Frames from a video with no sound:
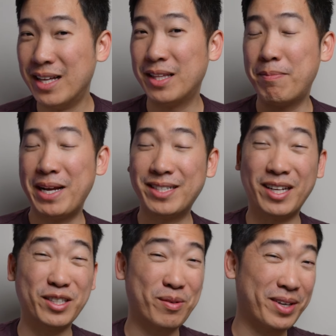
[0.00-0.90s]
The bass
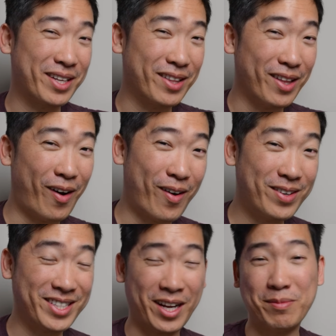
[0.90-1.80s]
sounds really large,
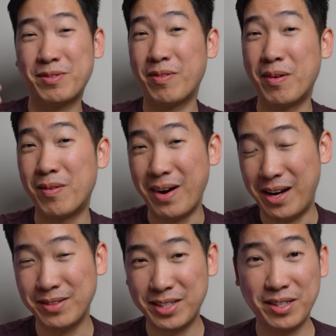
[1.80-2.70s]
it comes from
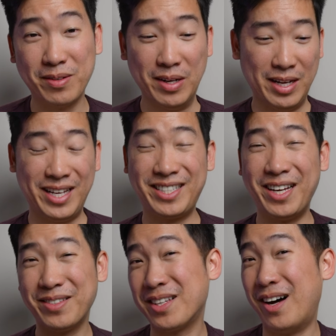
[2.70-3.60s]
around you. It
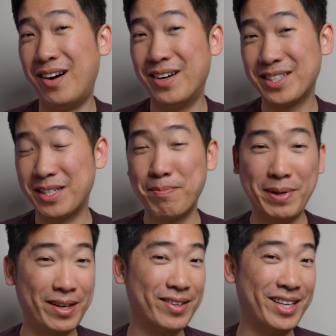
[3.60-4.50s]
sounds honestly
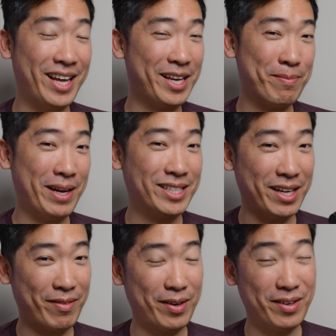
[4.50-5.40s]
bigger than any bass
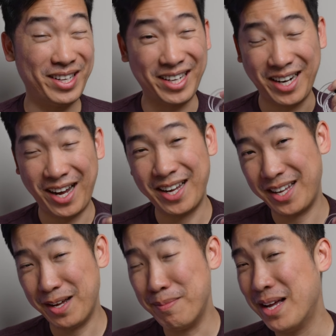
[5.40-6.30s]
I've heard in an
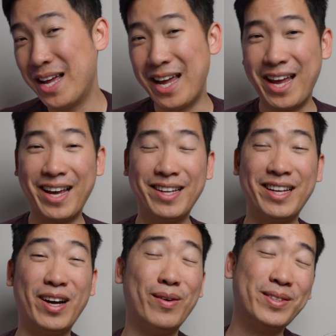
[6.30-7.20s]
IEM, and
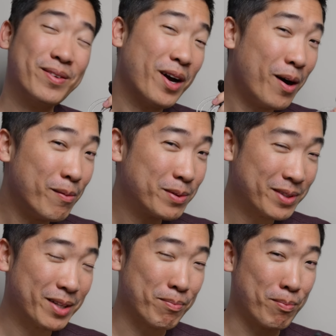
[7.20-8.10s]
it also comes
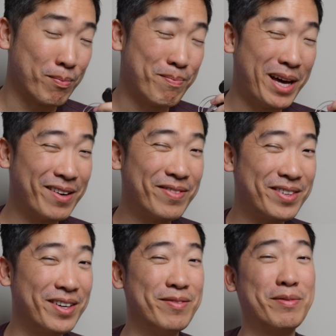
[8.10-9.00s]
with the
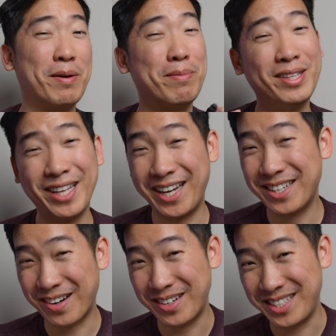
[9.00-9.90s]
benefit of the
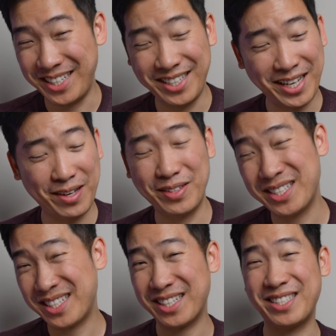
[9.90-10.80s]
planar detail.
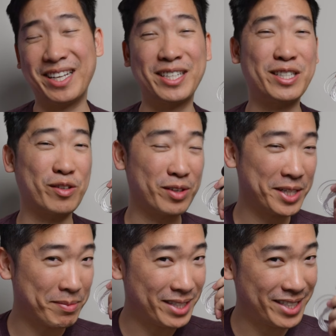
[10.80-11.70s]
This thing is
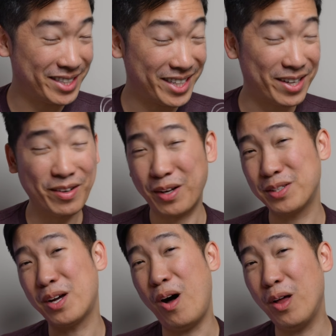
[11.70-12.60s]
extremely detailed. It goes
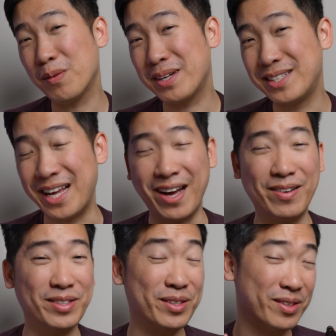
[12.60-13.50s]
all the way
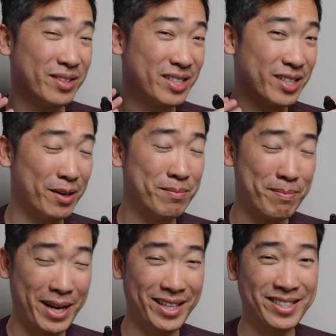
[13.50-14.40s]
down to the sub
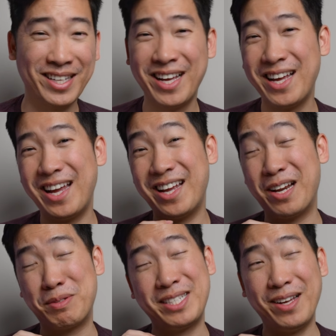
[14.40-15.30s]
bass, and
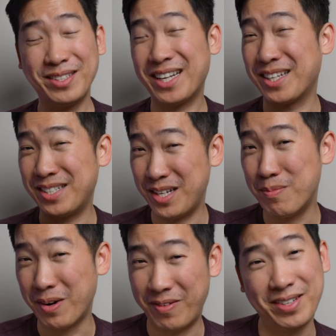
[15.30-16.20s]
it sounds like a
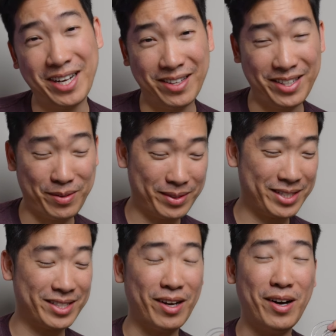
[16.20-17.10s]
subwoofer down there, which
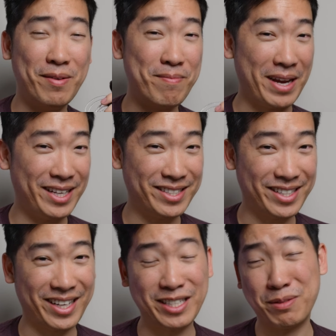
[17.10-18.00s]
is
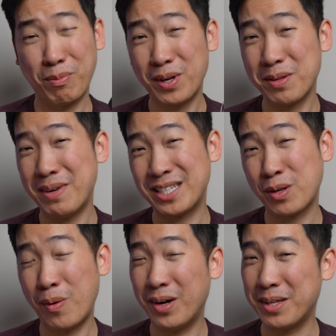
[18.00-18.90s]
amazing. It's one of the best
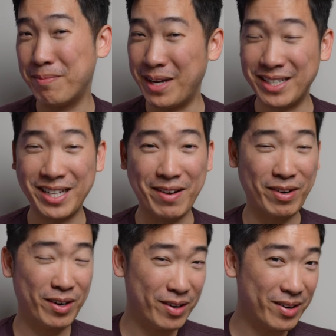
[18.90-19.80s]
quality bass I've
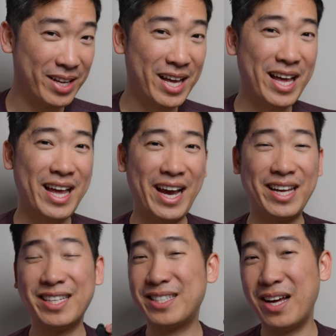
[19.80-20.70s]
heard,
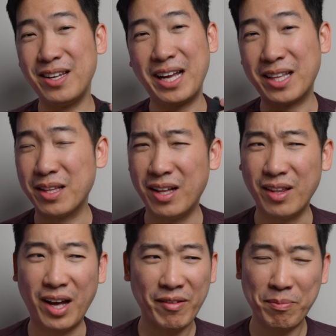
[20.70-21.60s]
and it's not like a
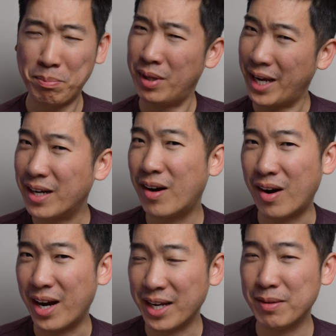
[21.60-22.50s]
lot of planar
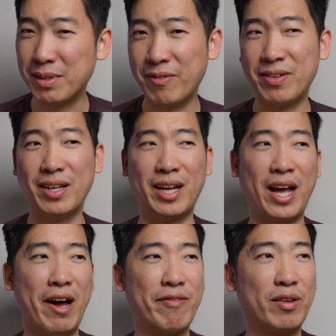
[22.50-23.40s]
IEMs I feel like
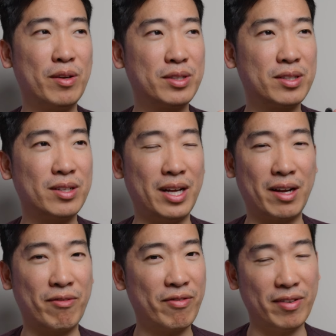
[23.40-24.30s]
have closer to like
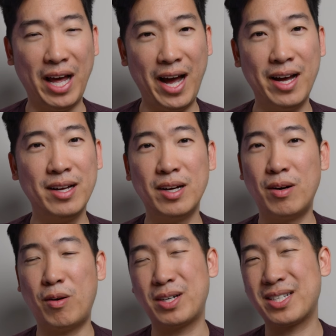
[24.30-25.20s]
flat
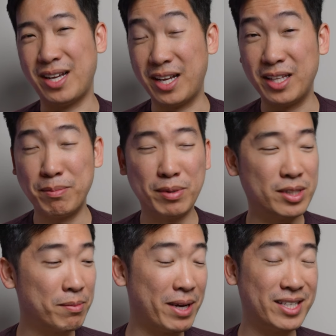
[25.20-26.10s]
or slightly
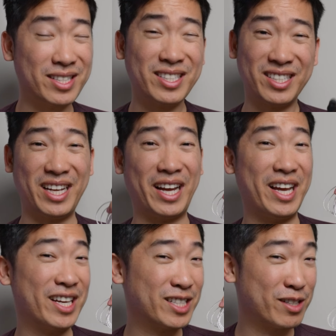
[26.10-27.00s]
boosted bass. This is like
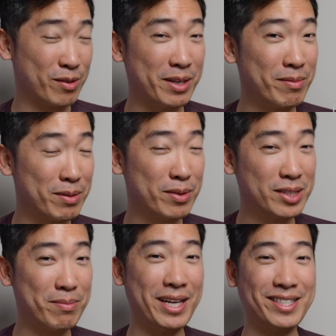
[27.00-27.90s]
extremely
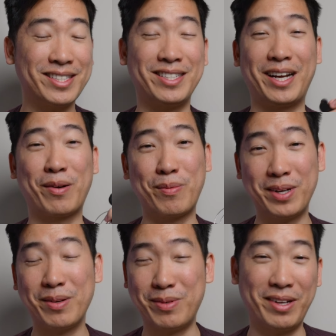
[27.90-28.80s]
boosted bass. This is like
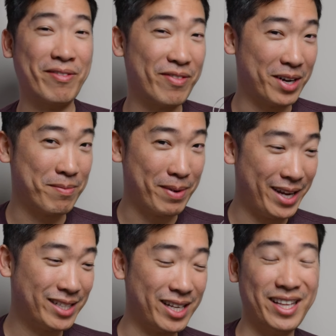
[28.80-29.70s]
really fun
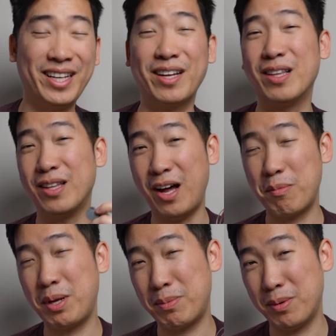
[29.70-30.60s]
bass. I think a lot of
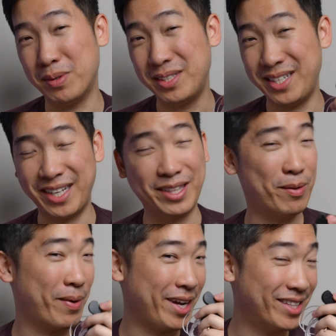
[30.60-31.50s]
people will dig the
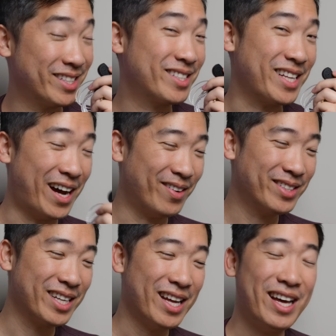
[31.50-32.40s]
way this sounds.